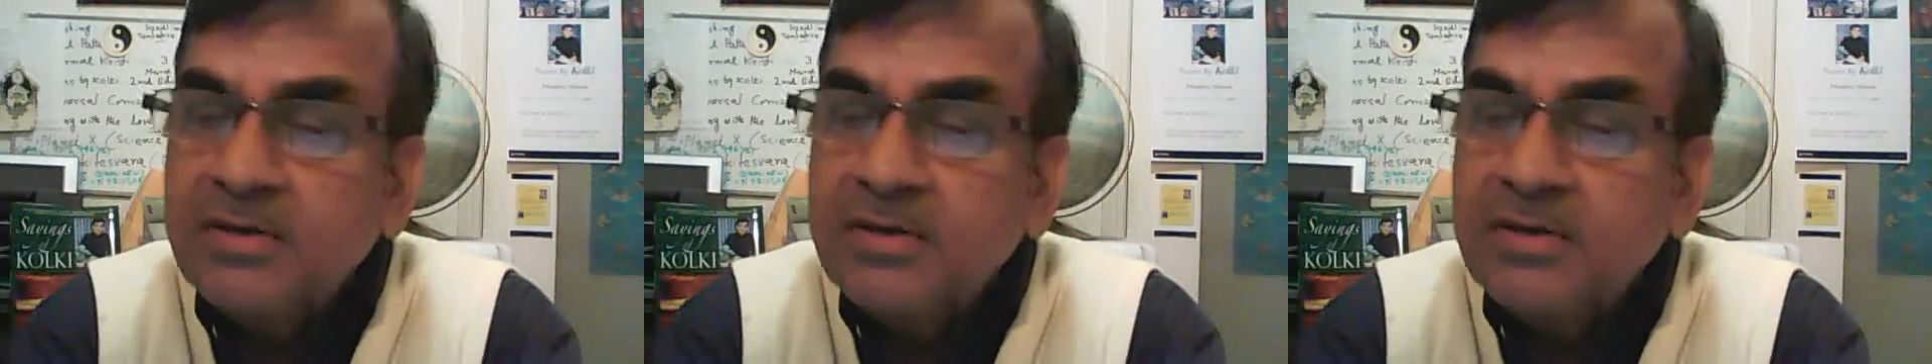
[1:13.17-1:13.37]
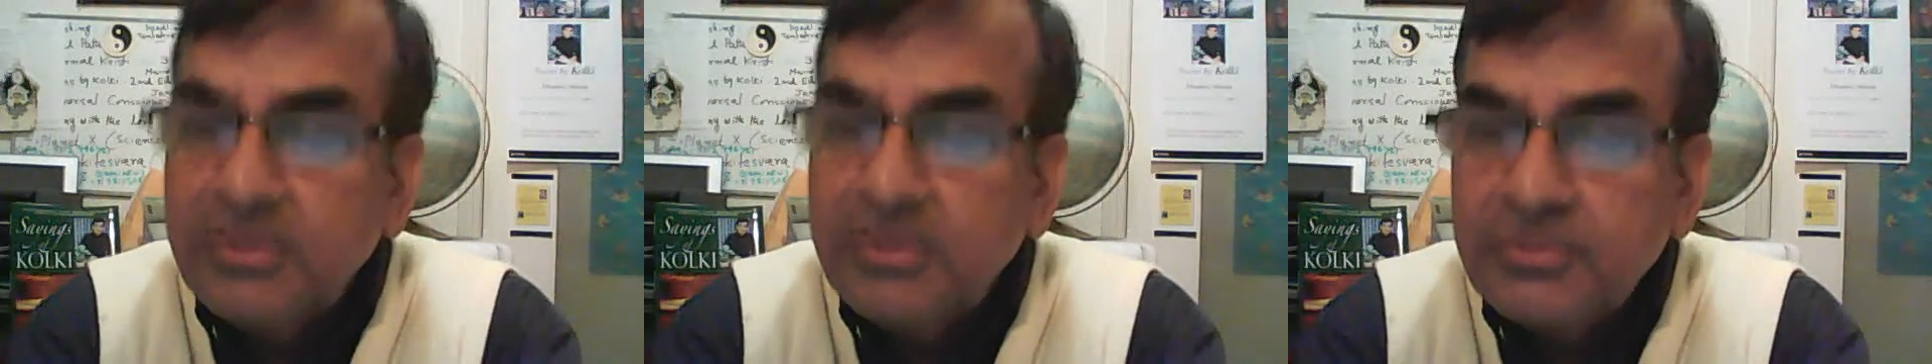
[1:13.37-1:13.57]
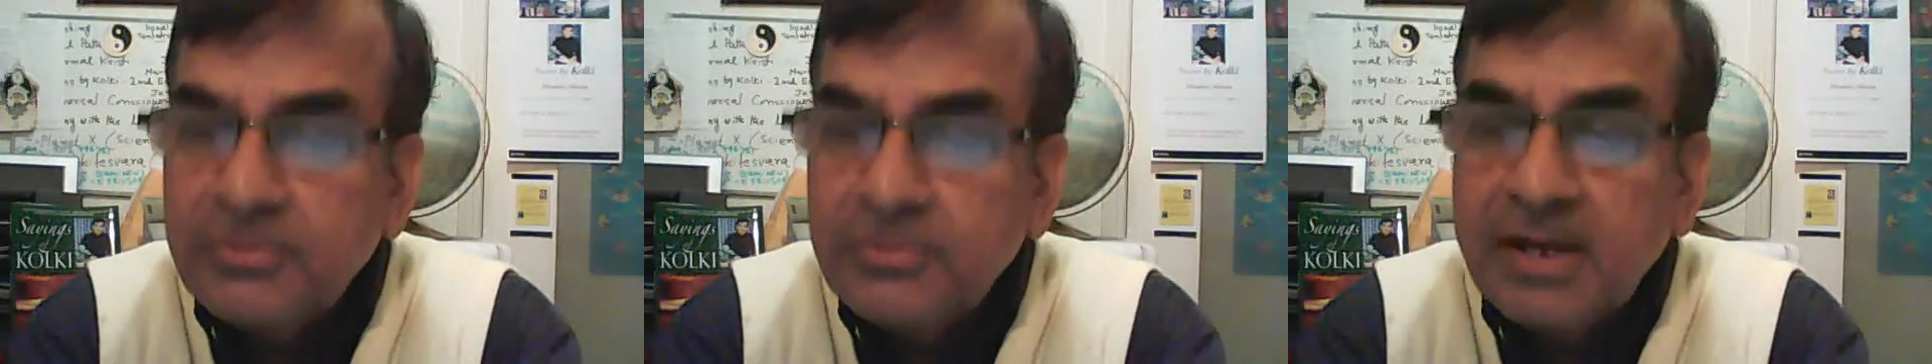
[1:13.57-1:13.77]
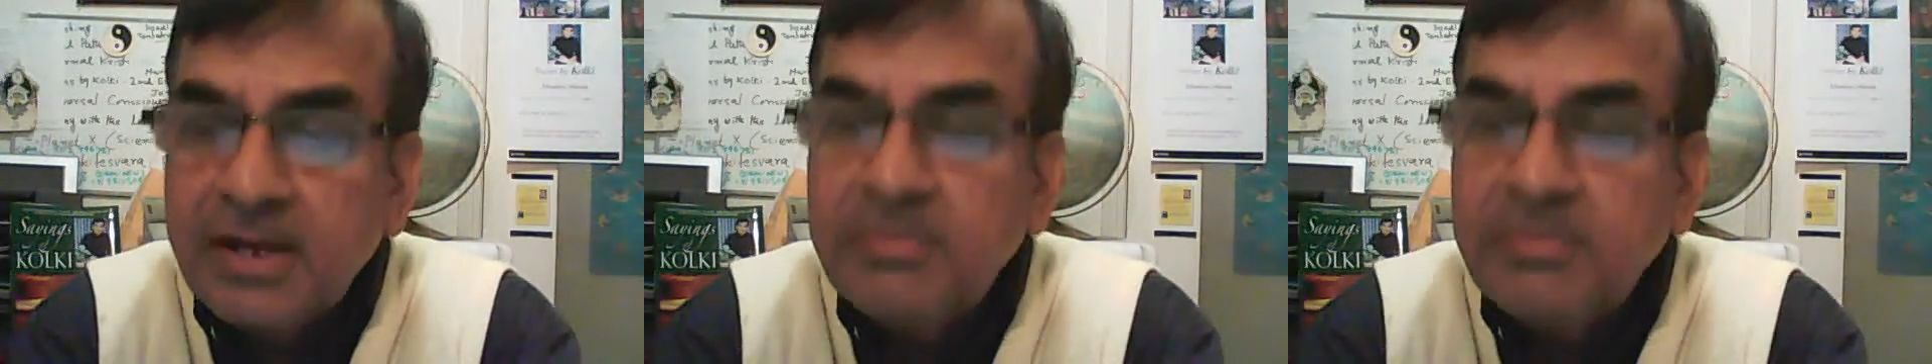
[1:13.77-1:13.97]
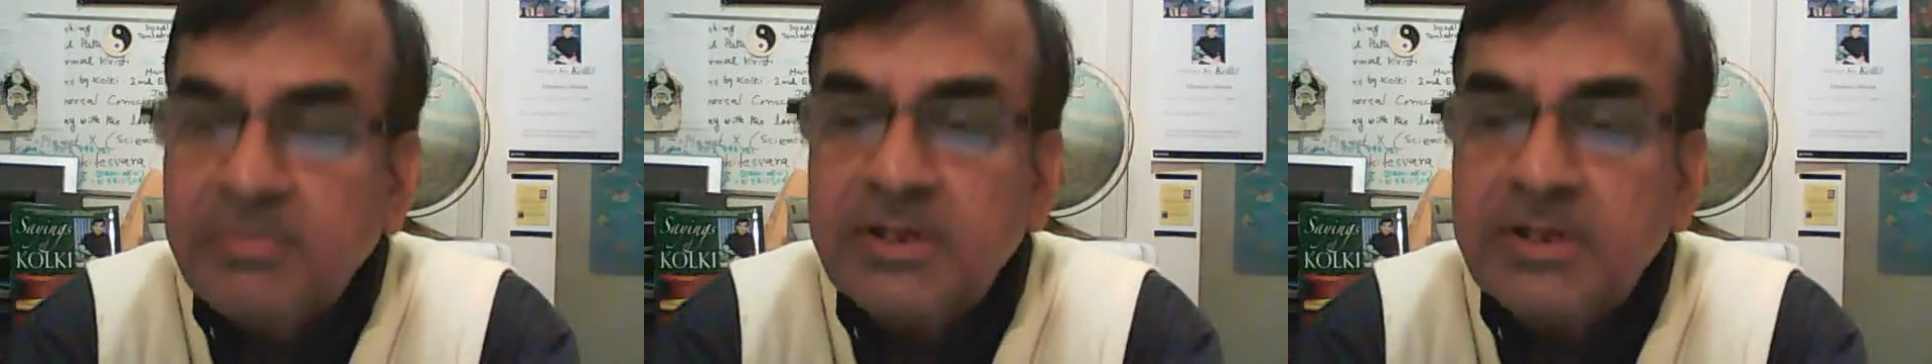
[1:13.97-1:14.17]
news
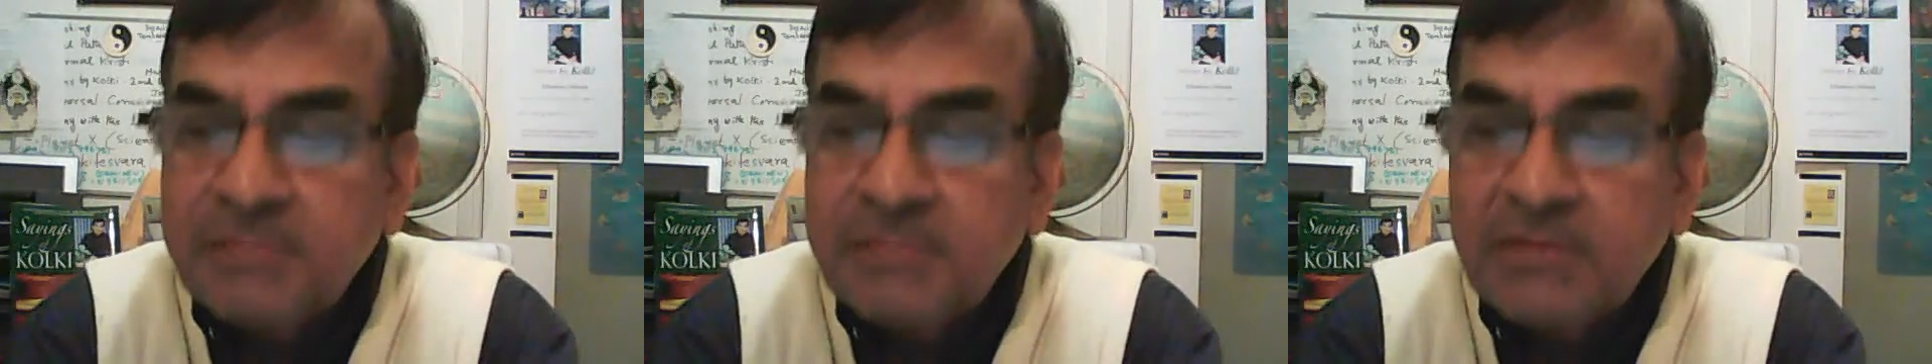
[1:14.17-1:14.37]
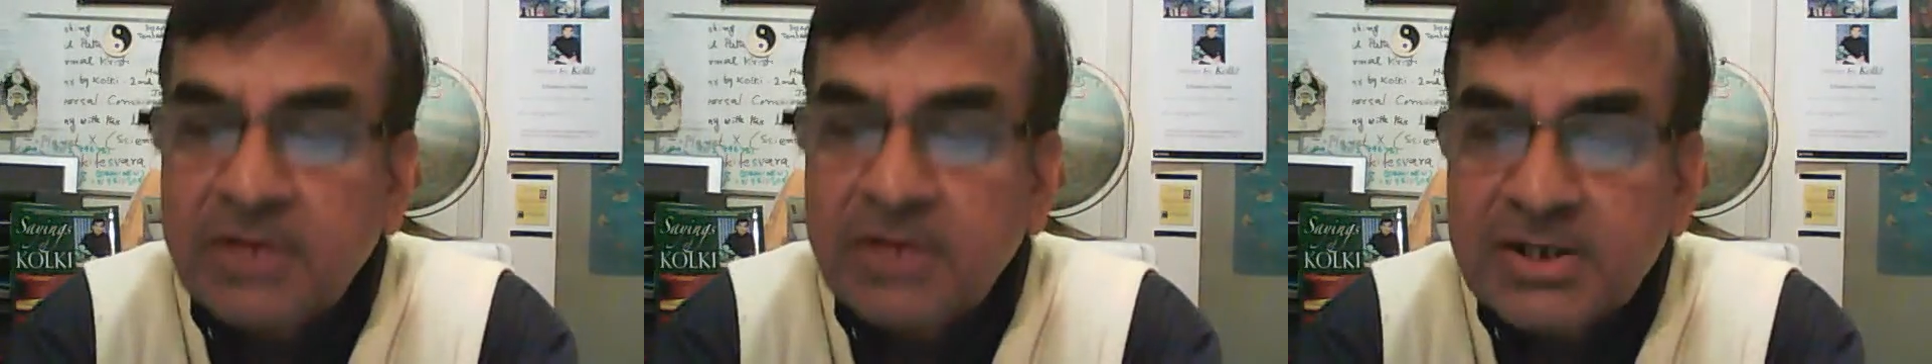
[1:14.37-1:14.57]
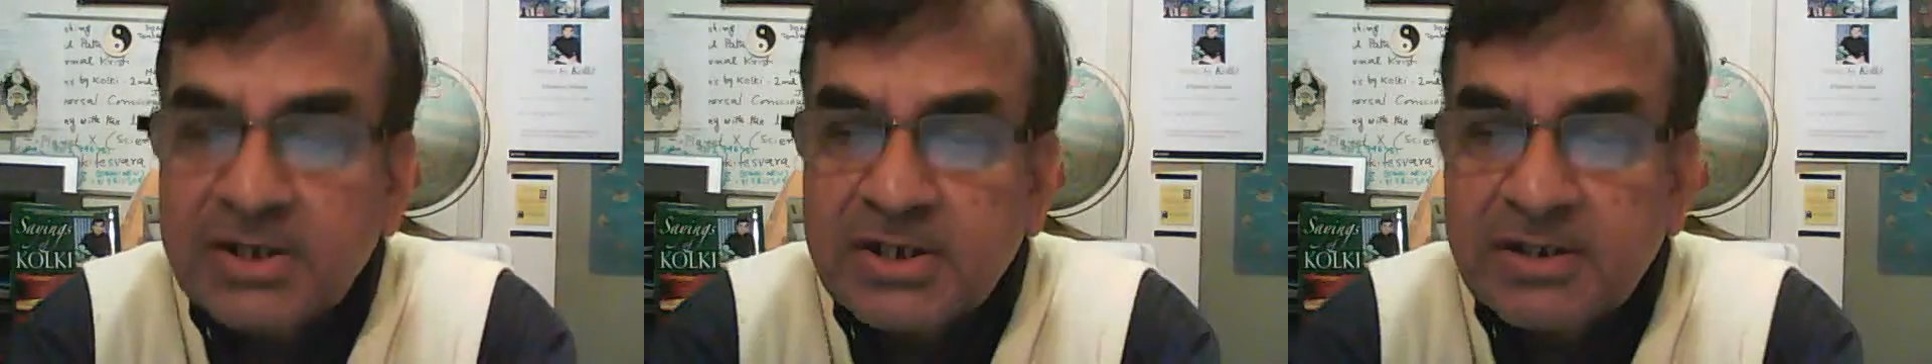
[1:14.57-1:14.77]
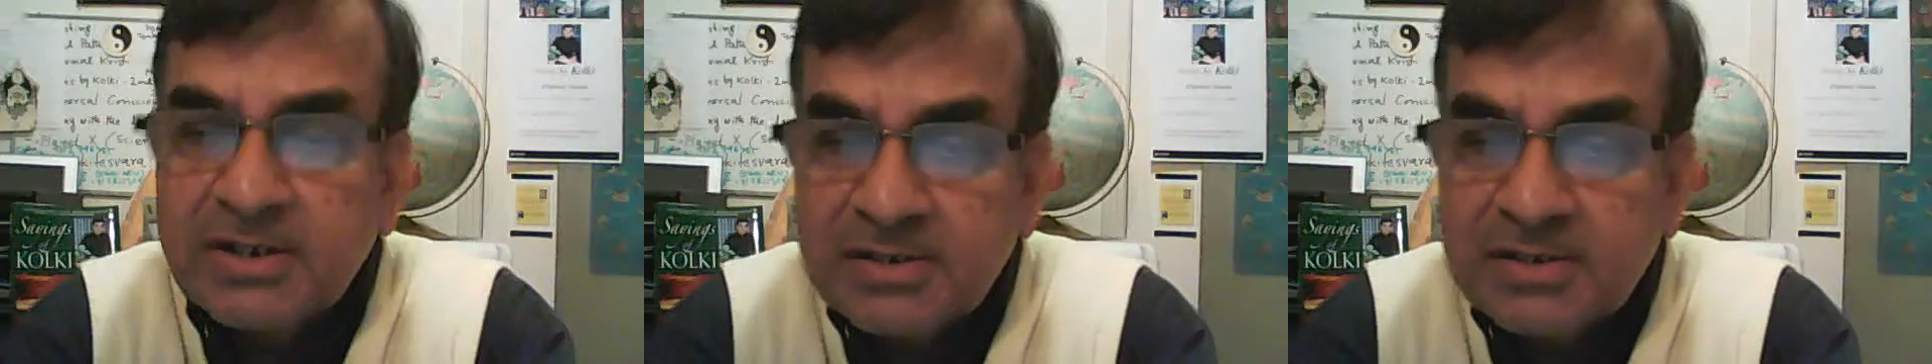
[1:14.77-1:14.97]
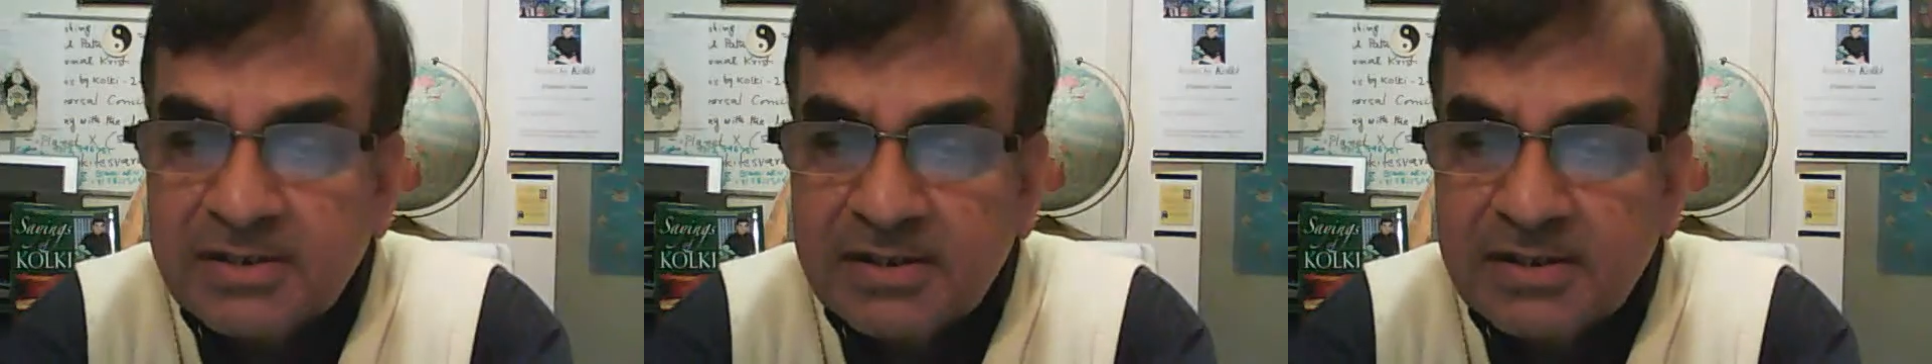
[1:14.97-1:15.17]
can be
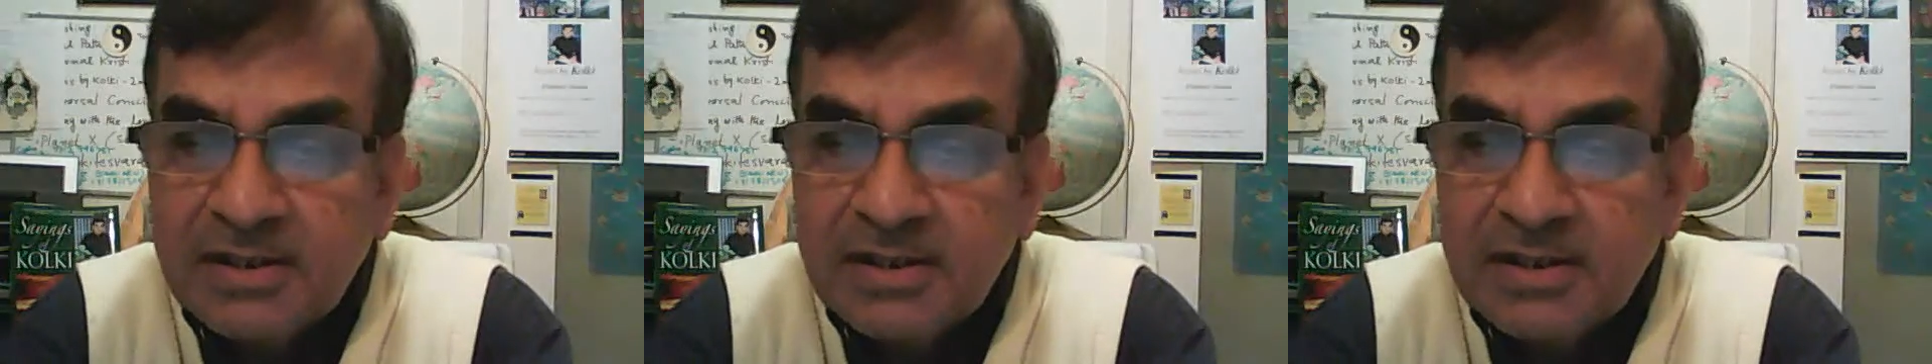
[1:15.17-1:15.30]
speculations